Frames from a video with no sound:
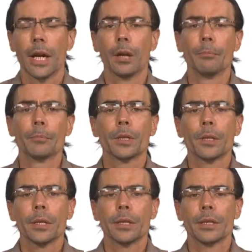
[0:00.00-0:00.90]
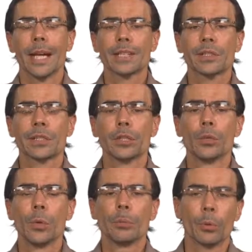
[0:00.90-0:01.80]
Now, that's the
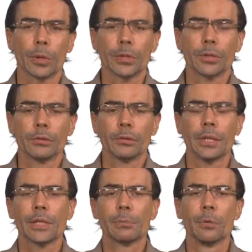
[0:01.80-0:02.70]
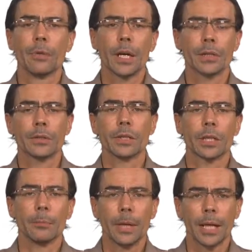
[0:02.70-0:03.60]
GUI portion. Let's move on to the
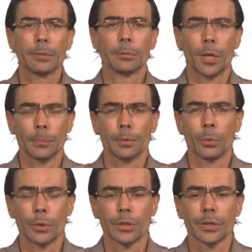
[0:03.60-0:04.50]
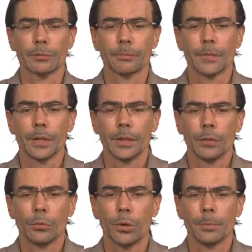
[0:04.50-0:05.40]
command prompt portion.
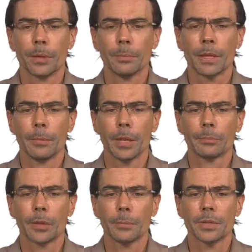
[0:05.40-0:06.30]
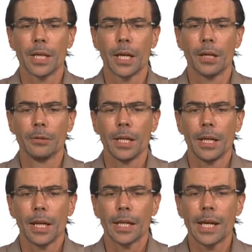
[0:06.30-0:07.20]
We'll open up the command prompt now.
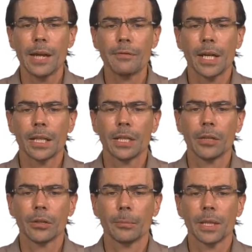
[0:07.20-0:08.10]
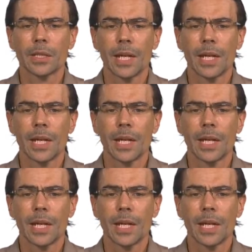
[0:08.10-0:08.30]
And I have that here in my